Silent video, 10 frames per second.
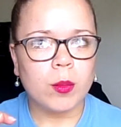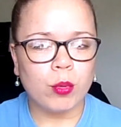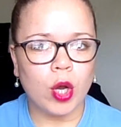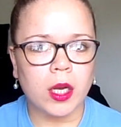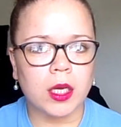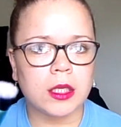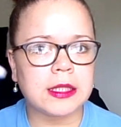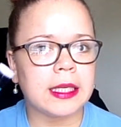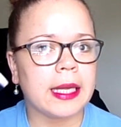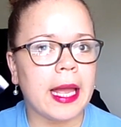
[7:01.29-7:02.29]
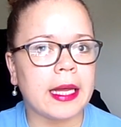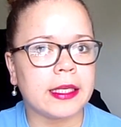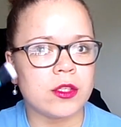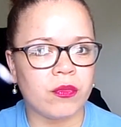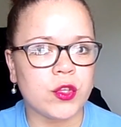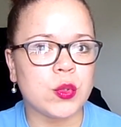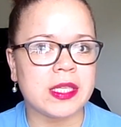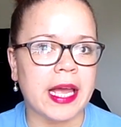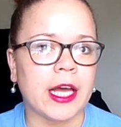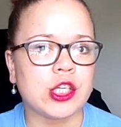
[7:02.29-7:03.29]
product and diffuse
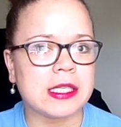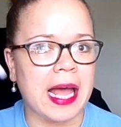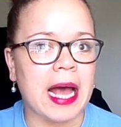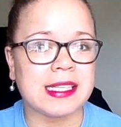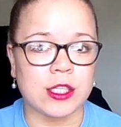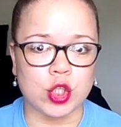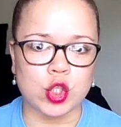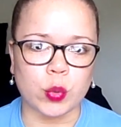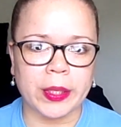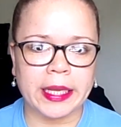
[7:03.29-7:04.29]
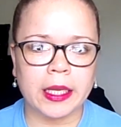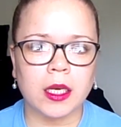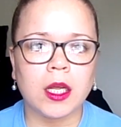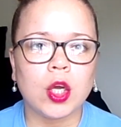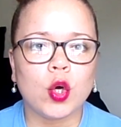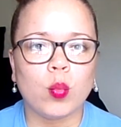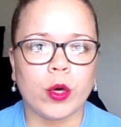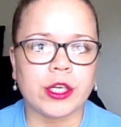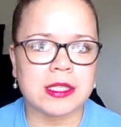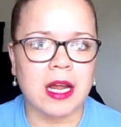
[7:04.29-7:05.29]
the edges as it's doing it,
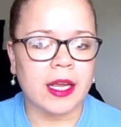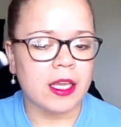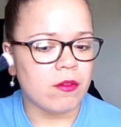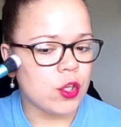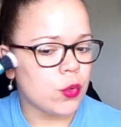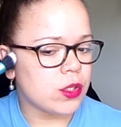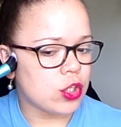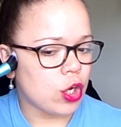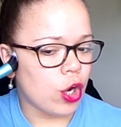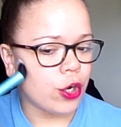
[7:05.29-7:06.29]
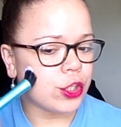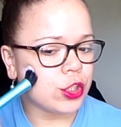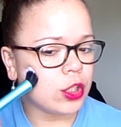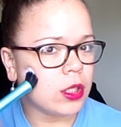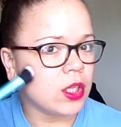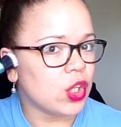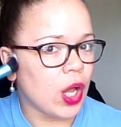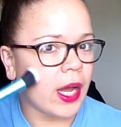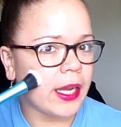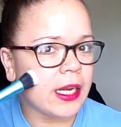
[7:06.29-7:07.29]
where it's not giving you such a harsh
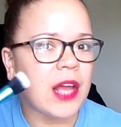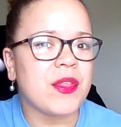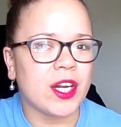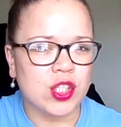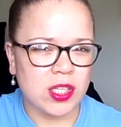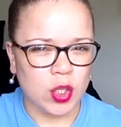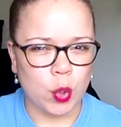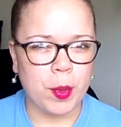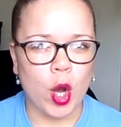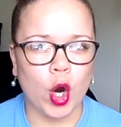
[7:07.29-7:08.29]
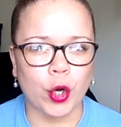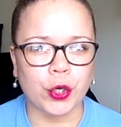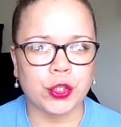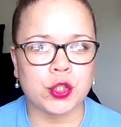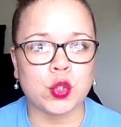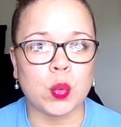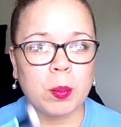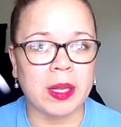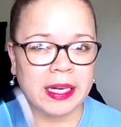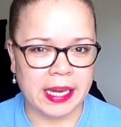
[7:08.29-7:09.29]
line and then it's a little bit harder to
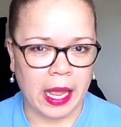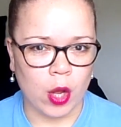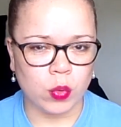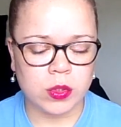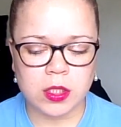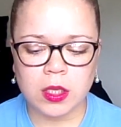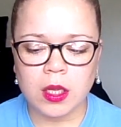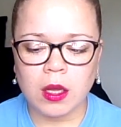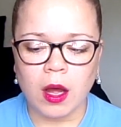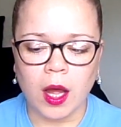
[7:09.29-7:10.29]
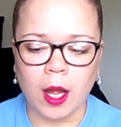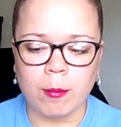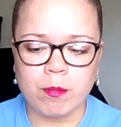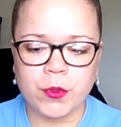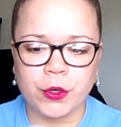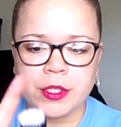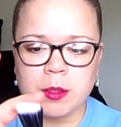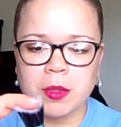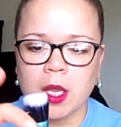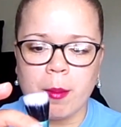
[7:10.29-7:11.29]
blend out. There is
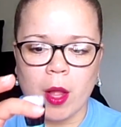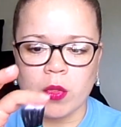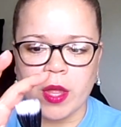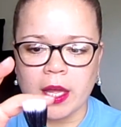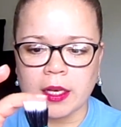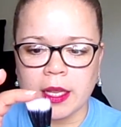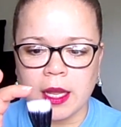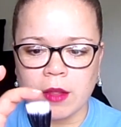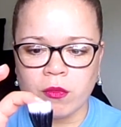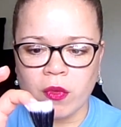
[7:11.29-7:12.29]
something about that I